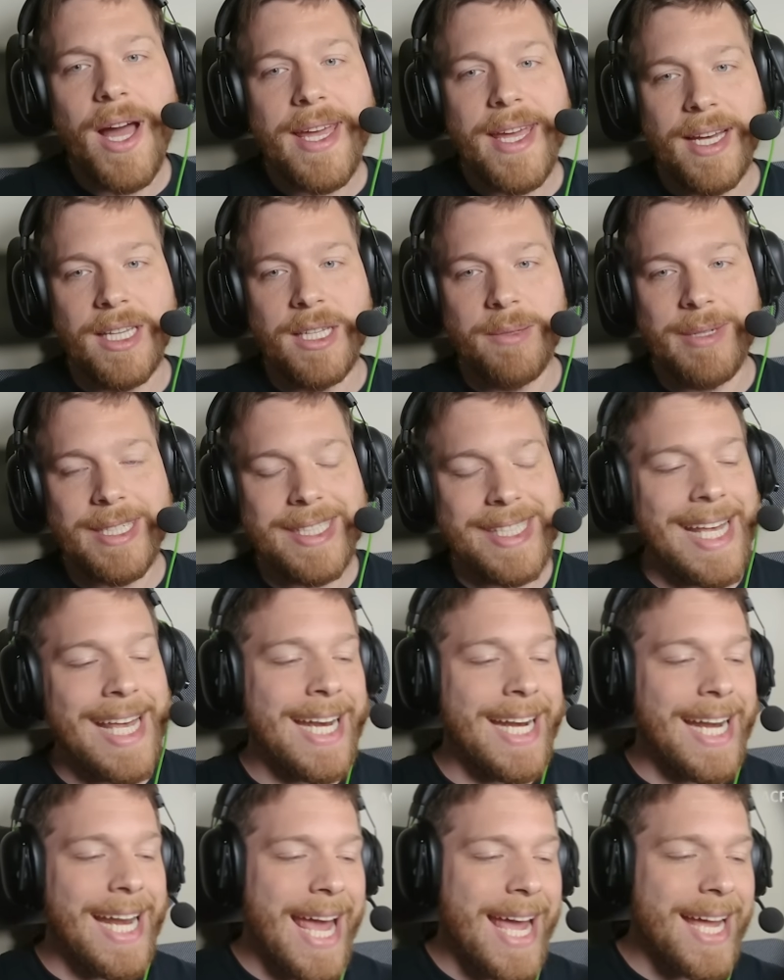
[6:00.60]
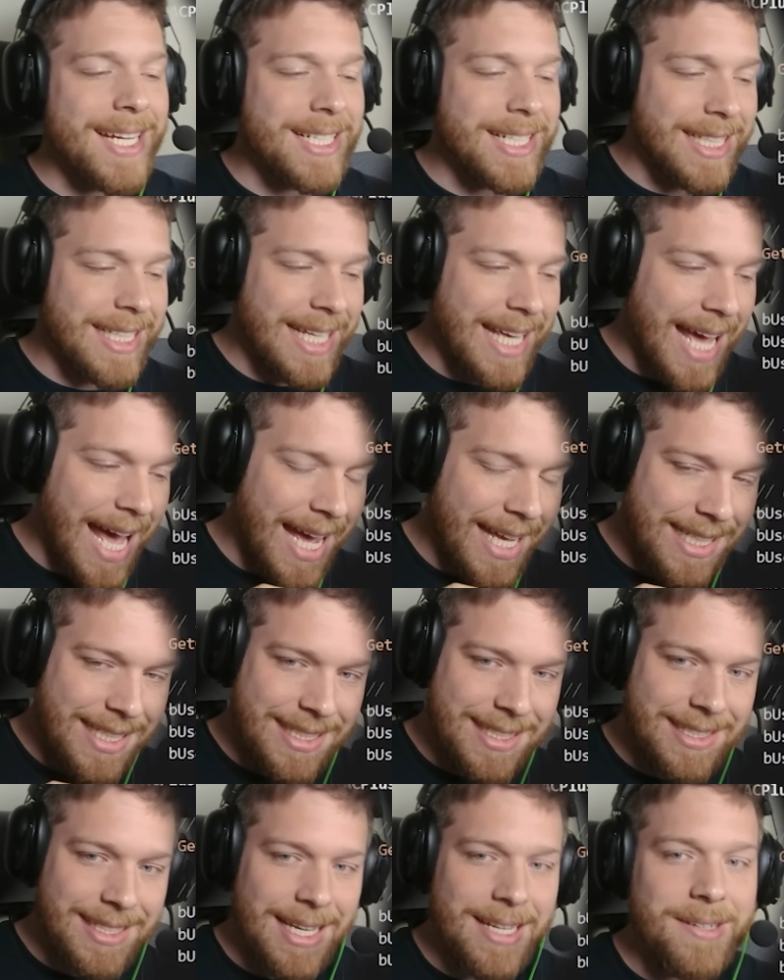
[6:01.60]
elements and it actually
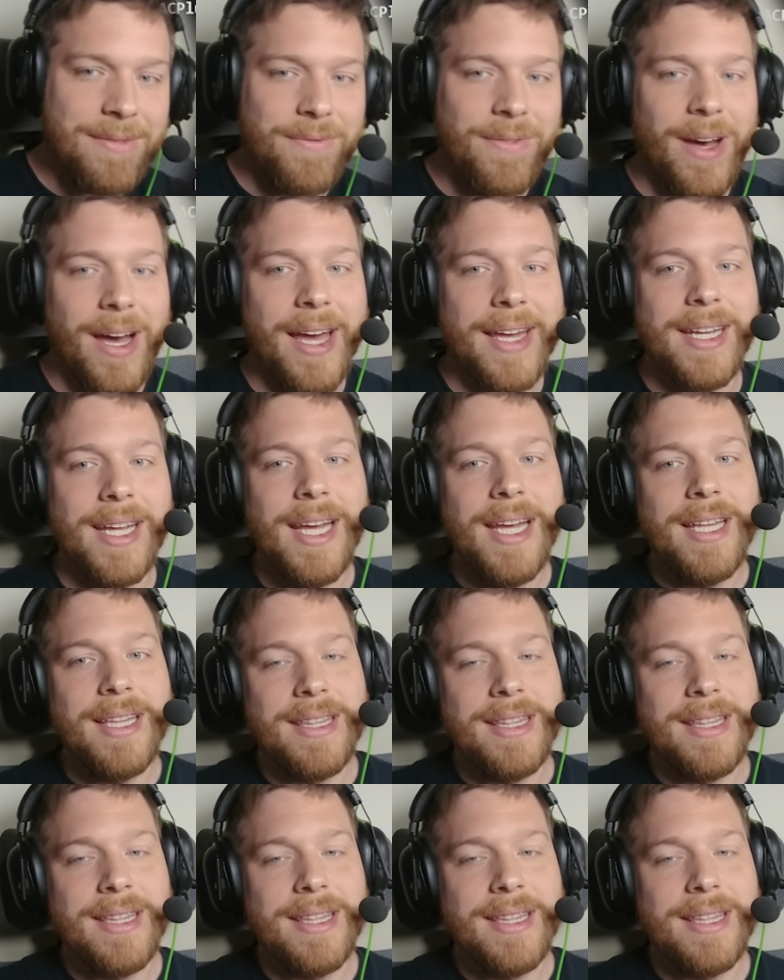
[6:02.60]
identified